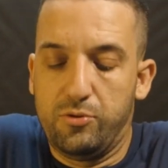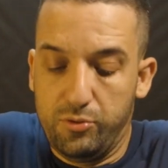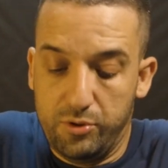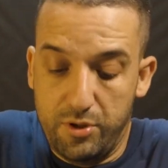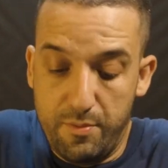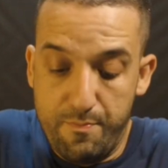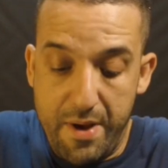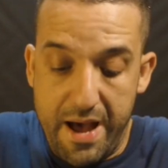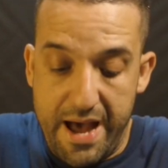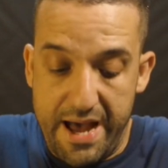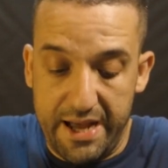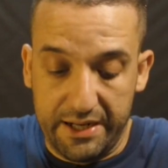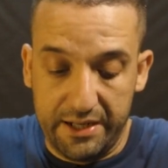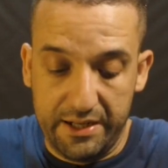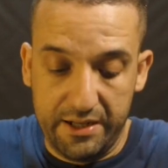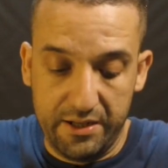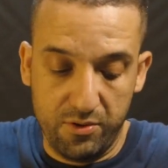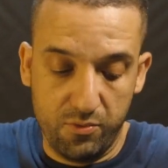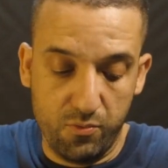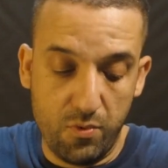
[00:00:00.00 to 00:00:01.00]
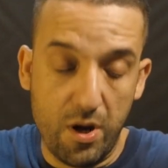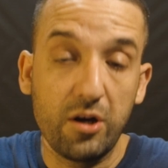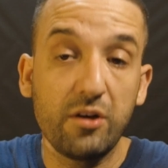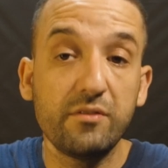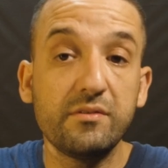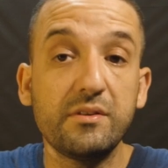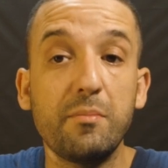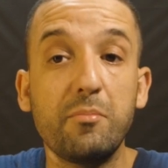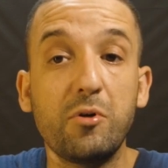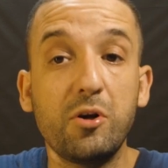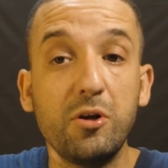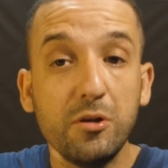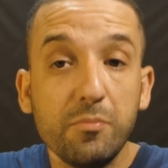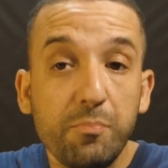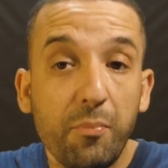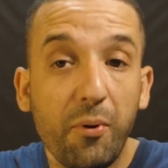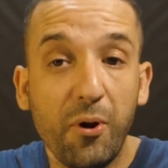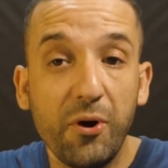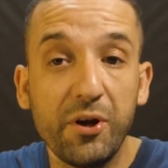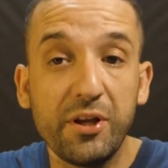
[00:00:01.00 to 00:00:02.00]
the bag. One of the
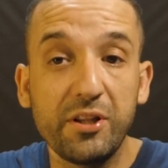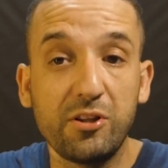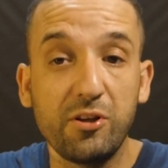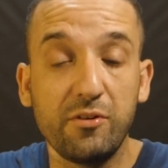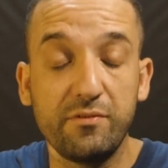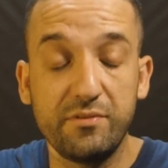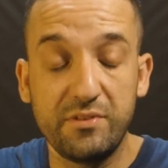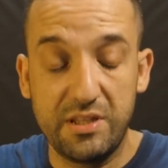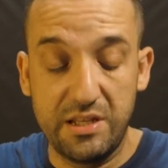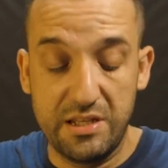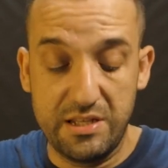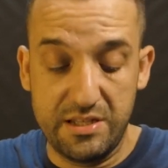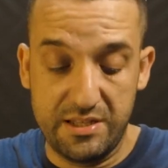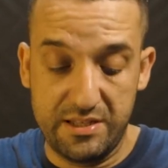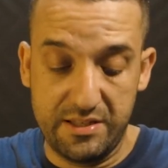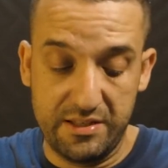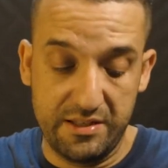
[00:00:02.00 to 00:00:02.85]
good points of this